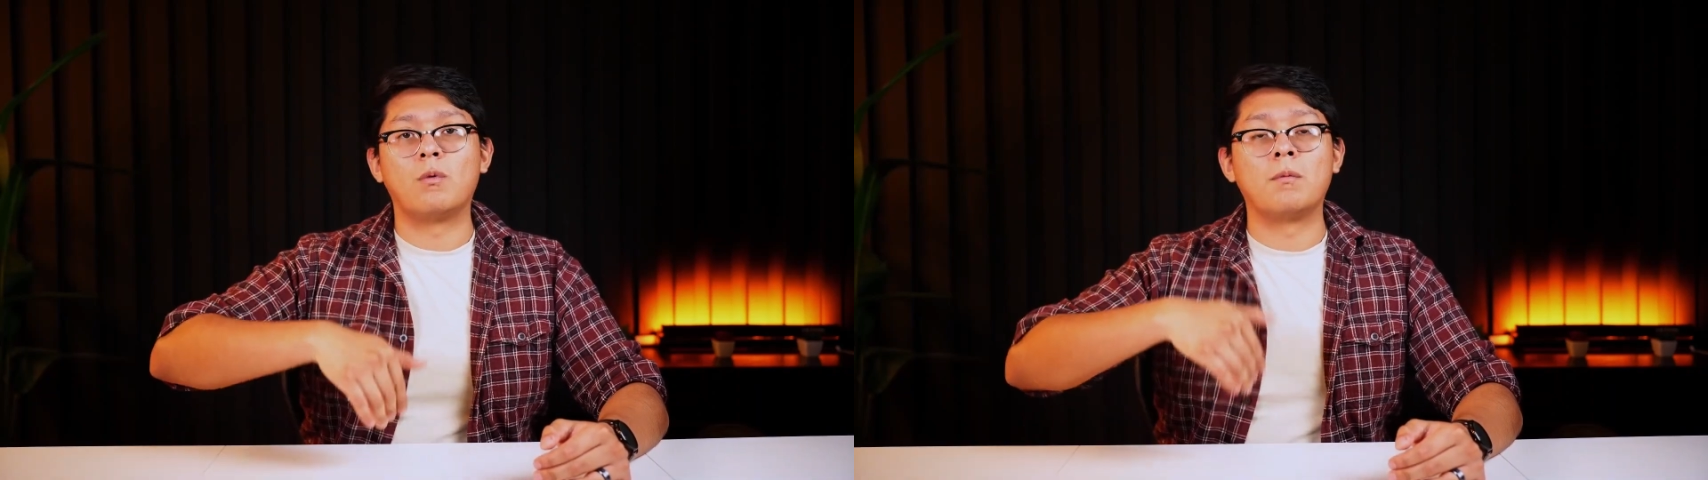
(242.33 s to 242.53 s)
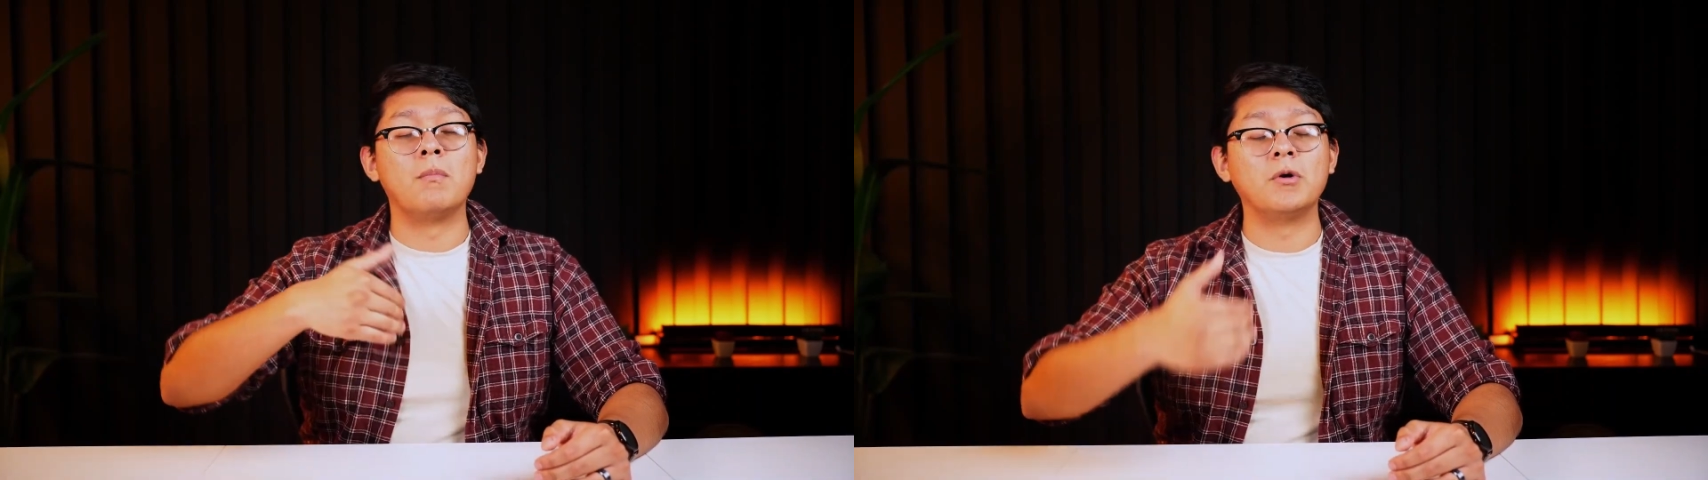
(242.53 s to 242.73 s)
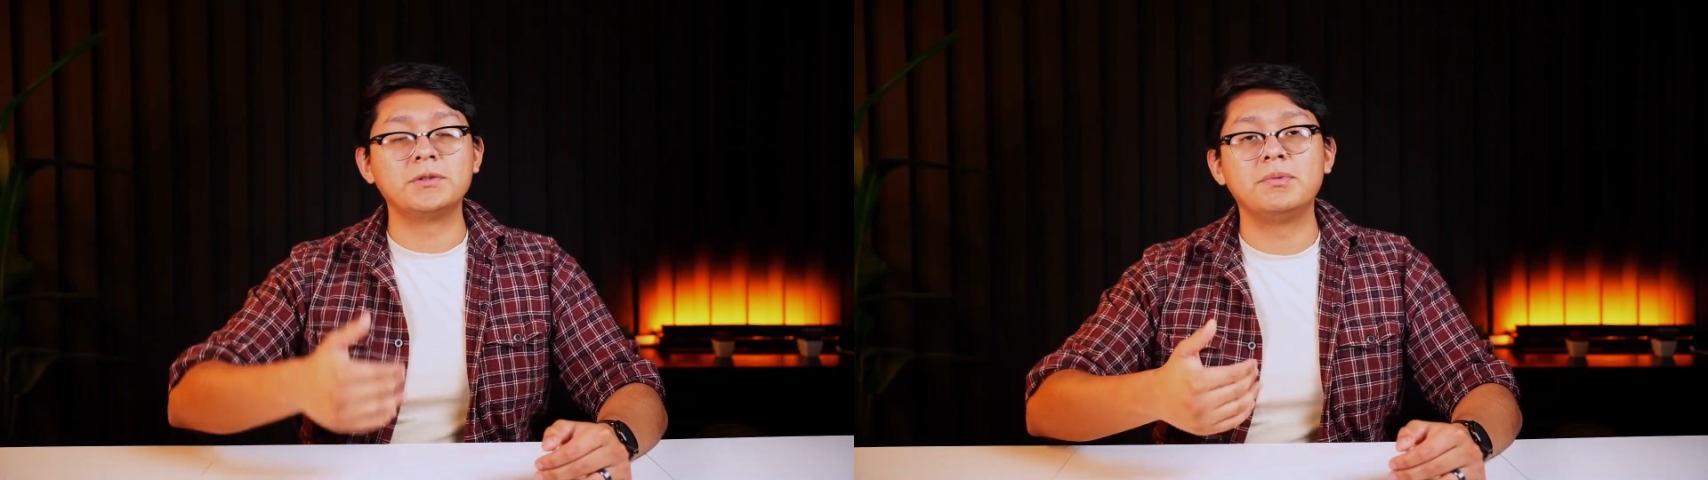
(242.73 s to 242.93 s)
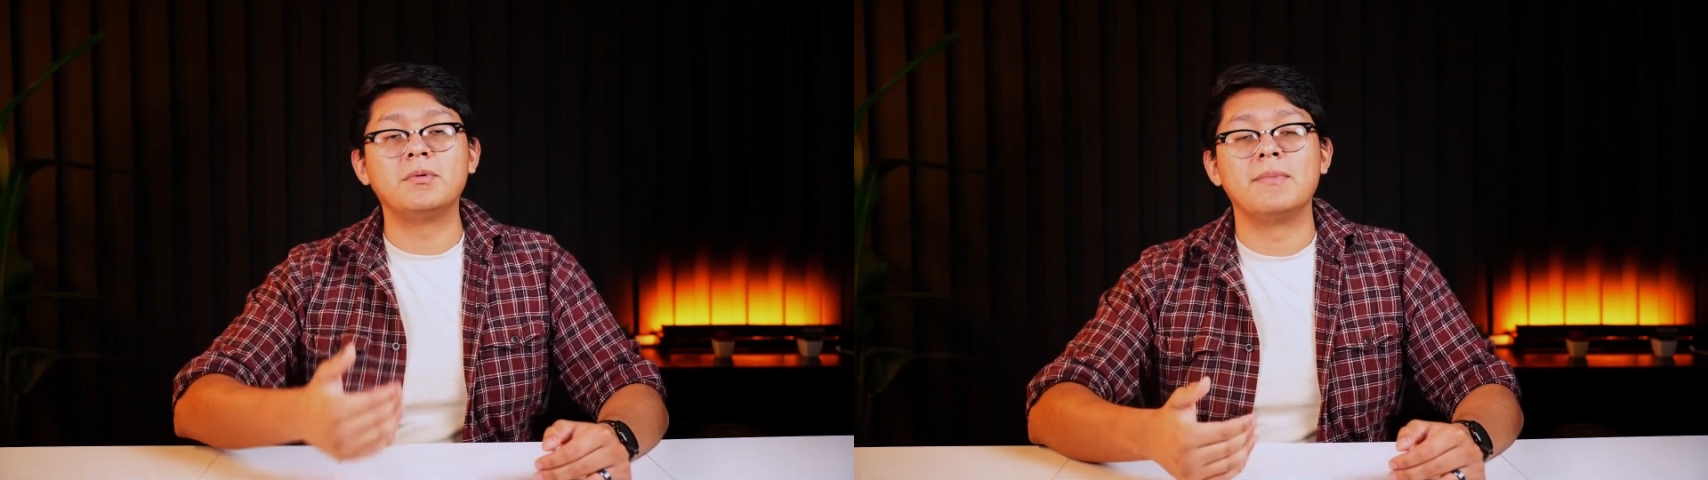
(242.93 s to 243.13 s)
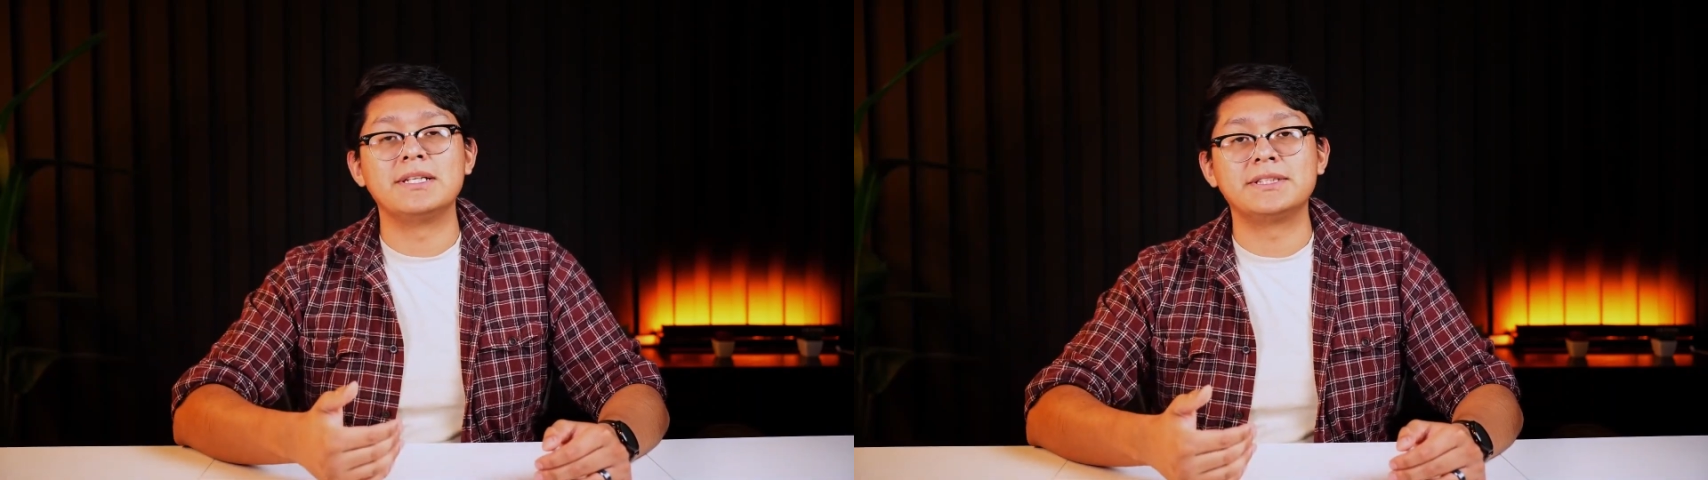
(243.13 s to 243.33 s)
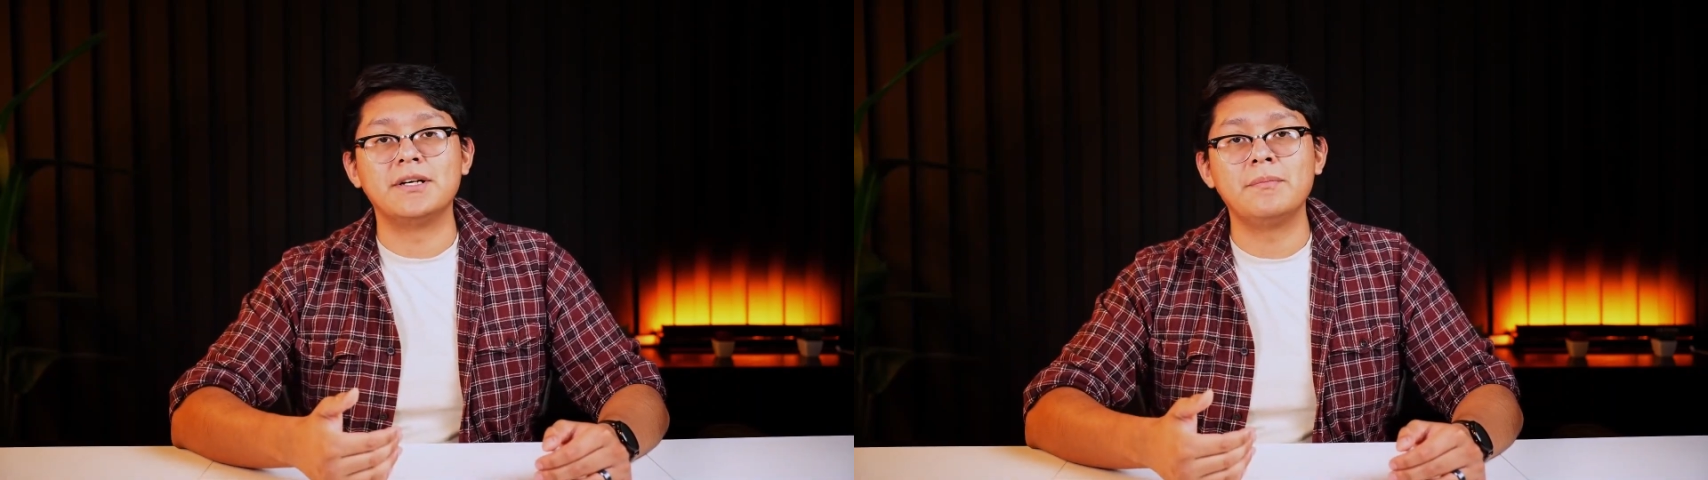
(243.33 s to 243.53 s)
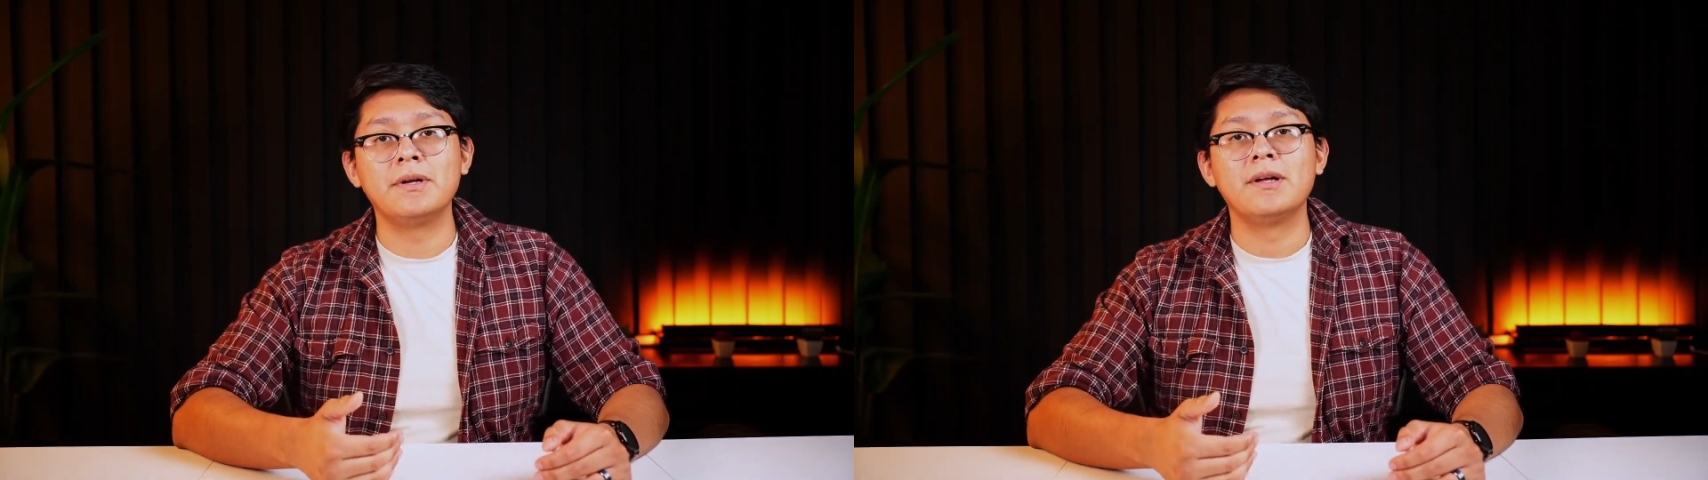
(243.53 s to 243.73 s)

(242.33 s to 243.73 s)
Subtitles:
where most people mess up,